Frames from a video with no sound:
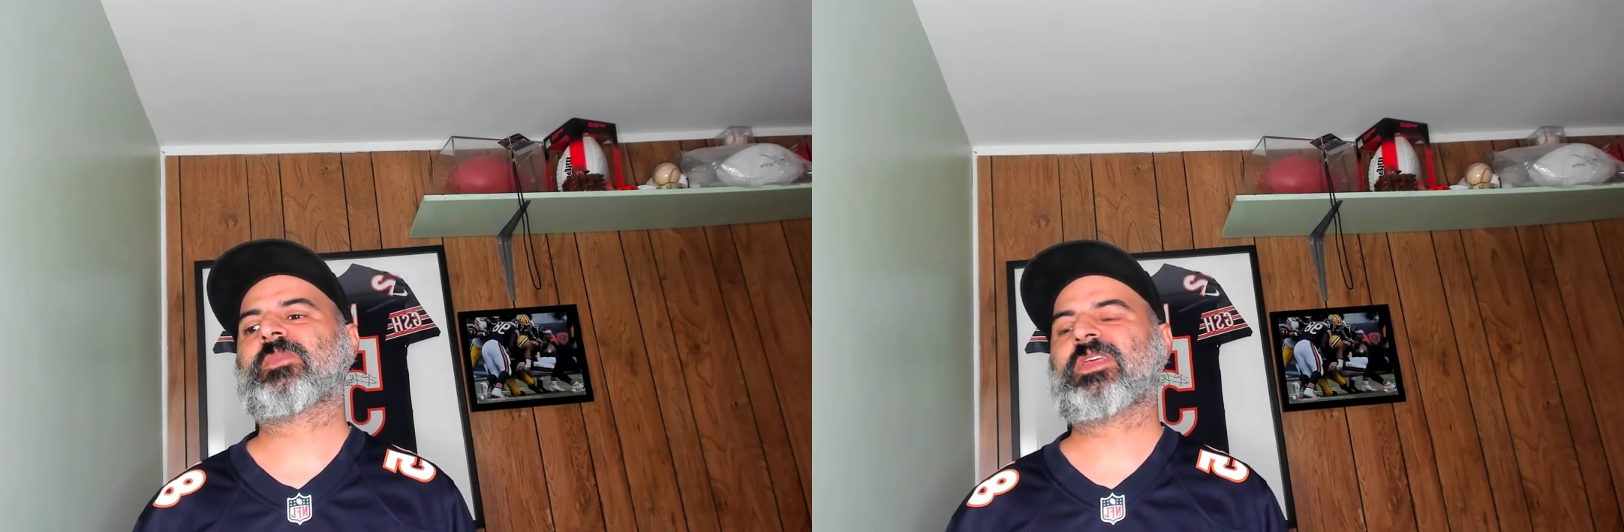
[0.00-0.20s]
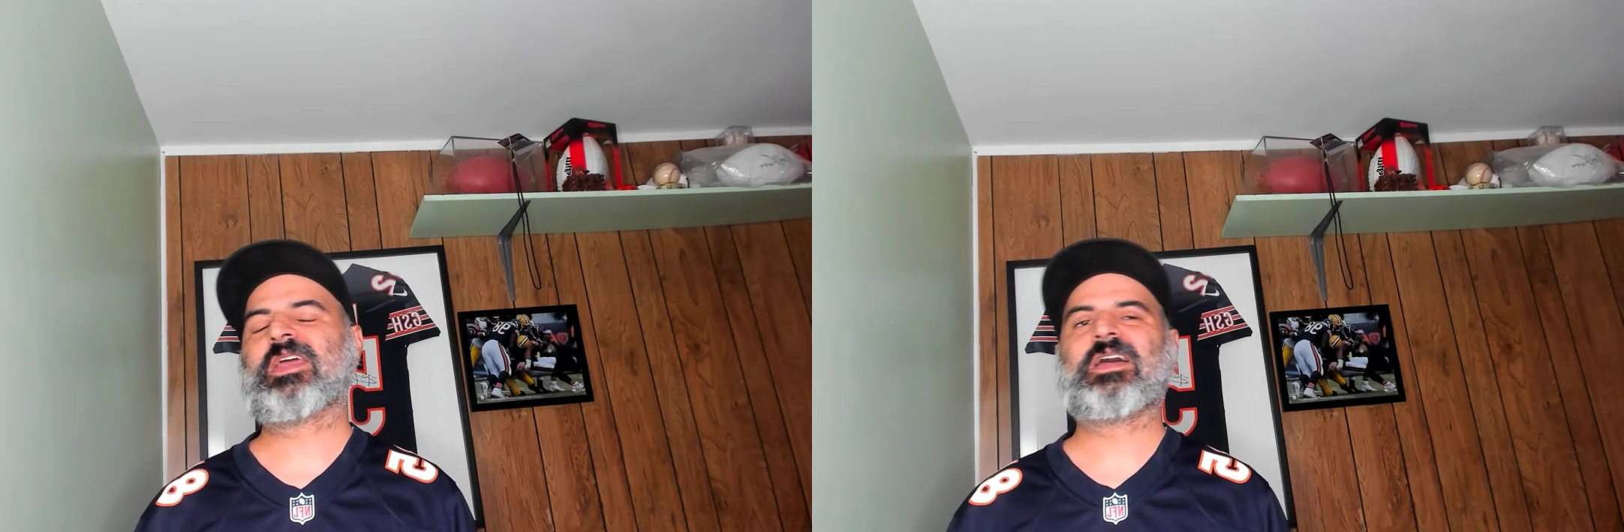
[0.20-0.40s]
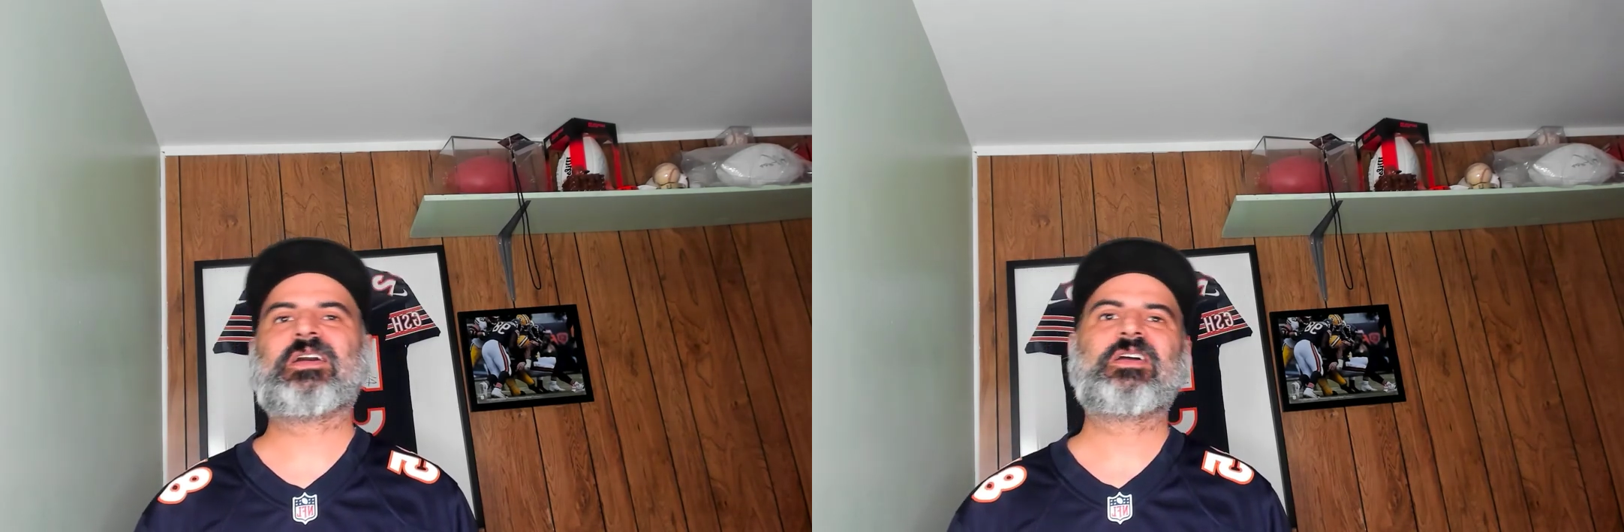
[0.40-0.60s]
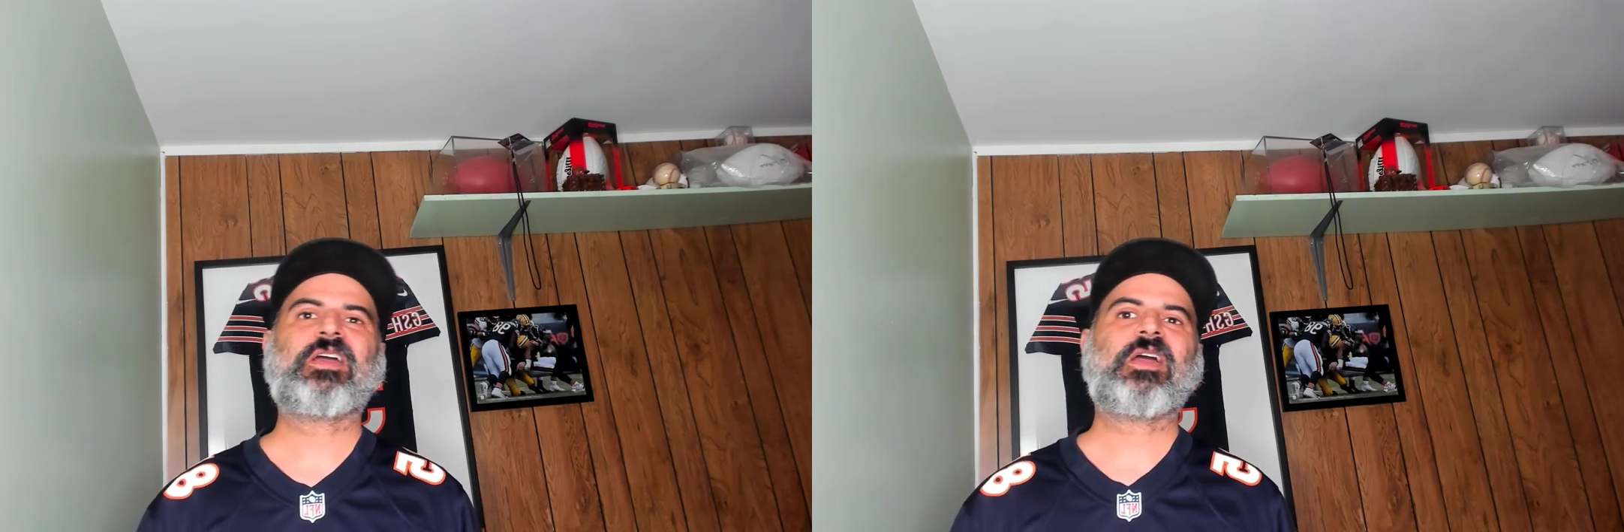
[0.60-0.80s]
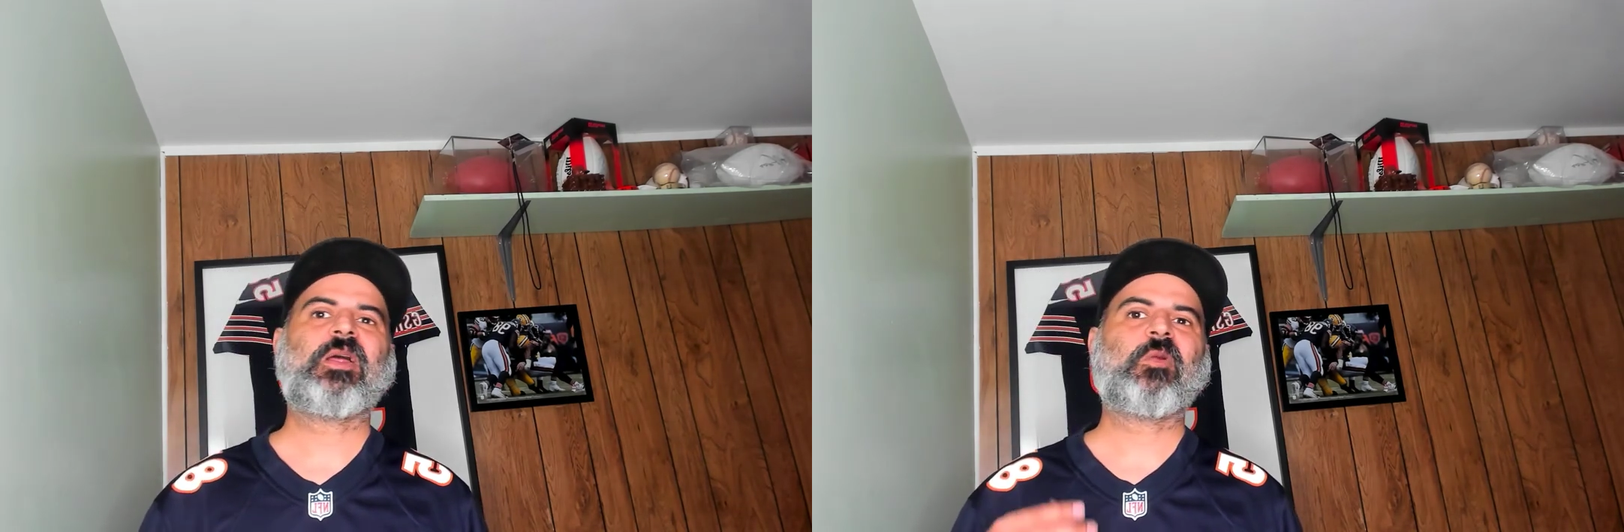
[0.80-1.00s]
yeah,
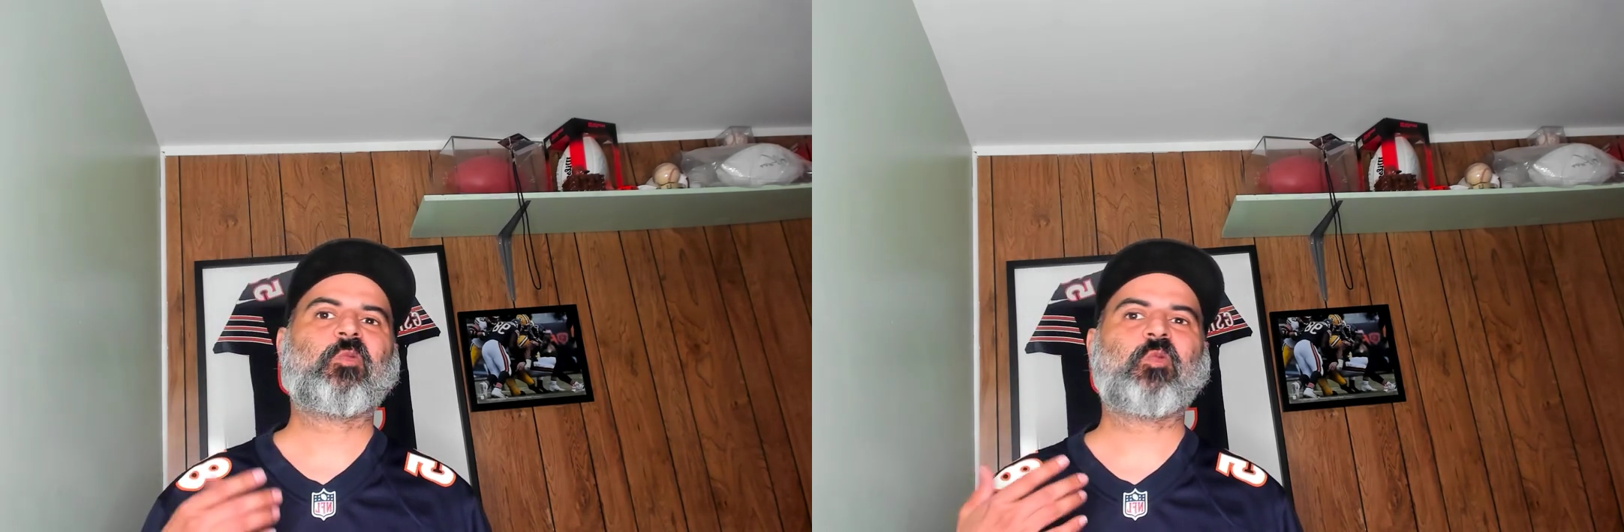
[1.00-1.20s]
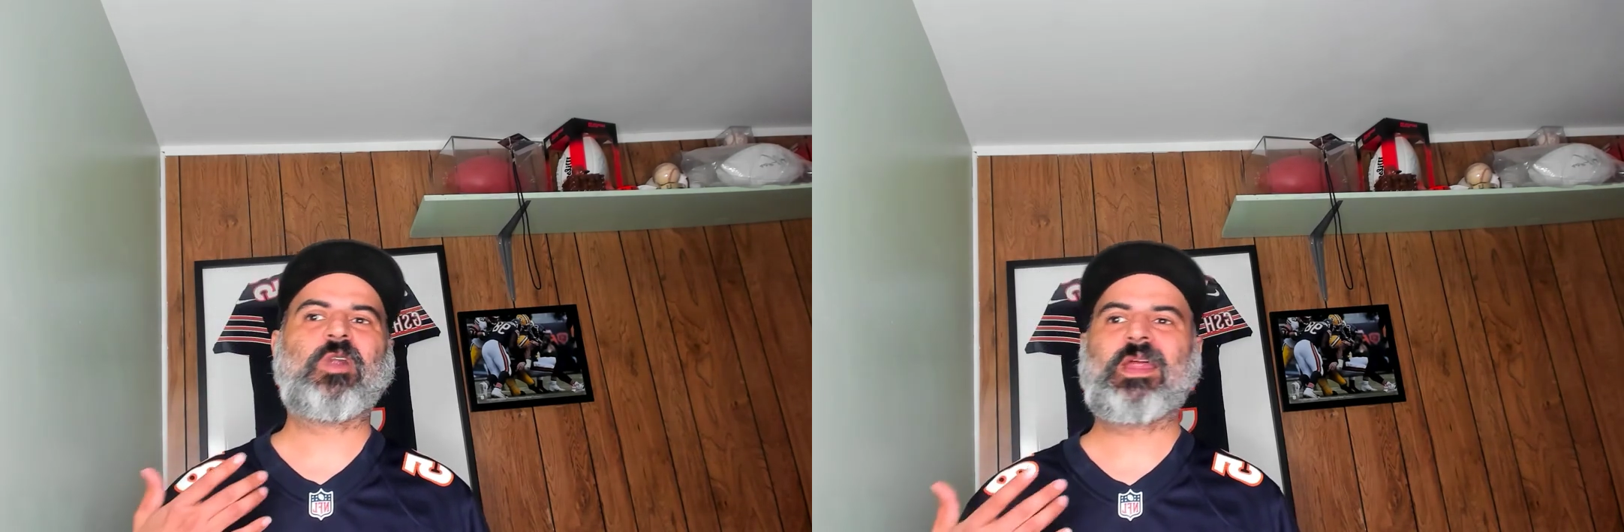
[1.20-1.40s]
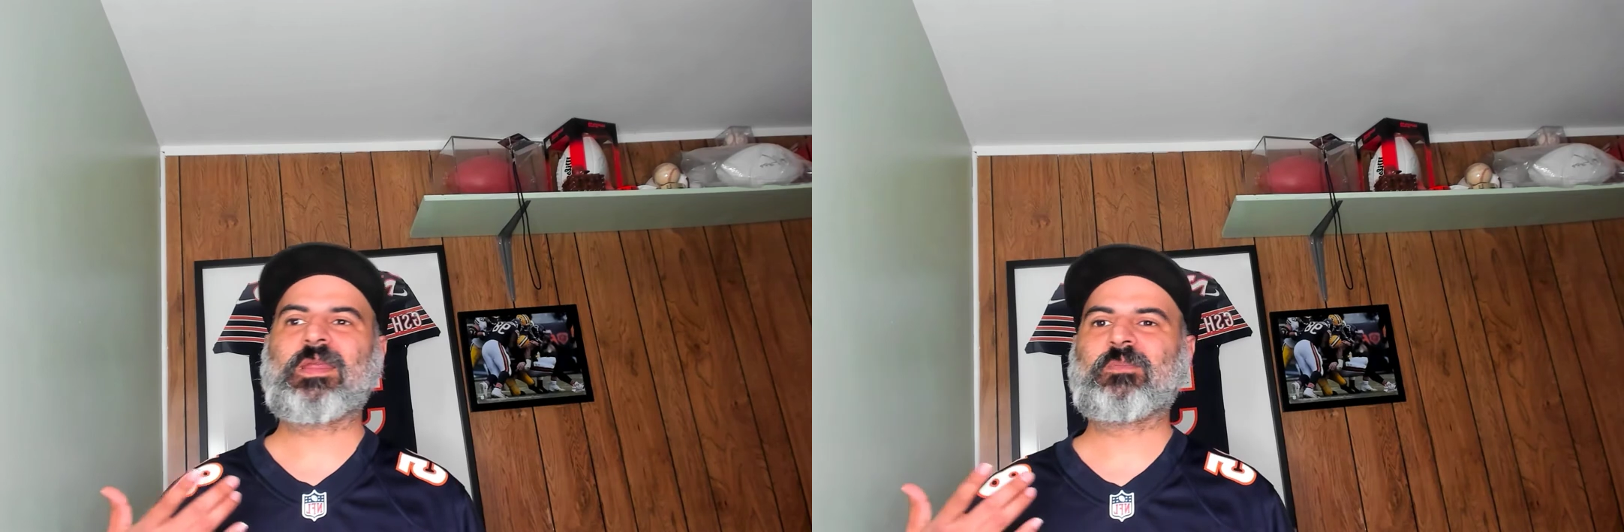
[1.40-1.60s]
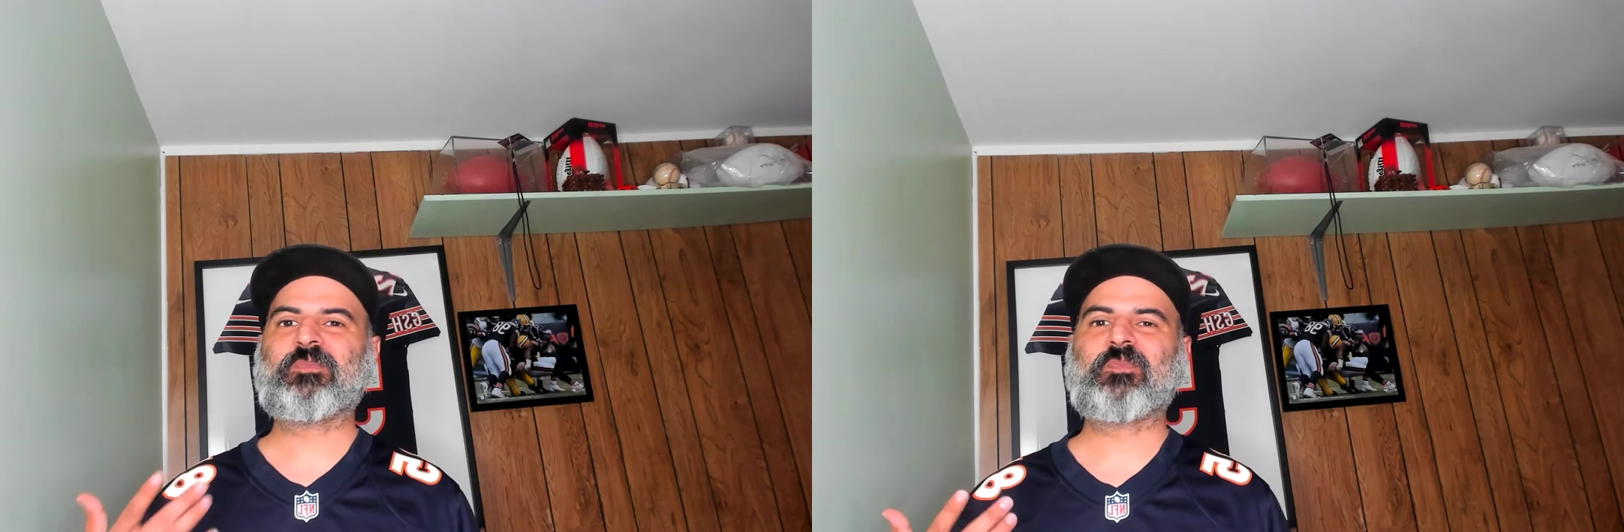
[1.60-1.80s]
Ryan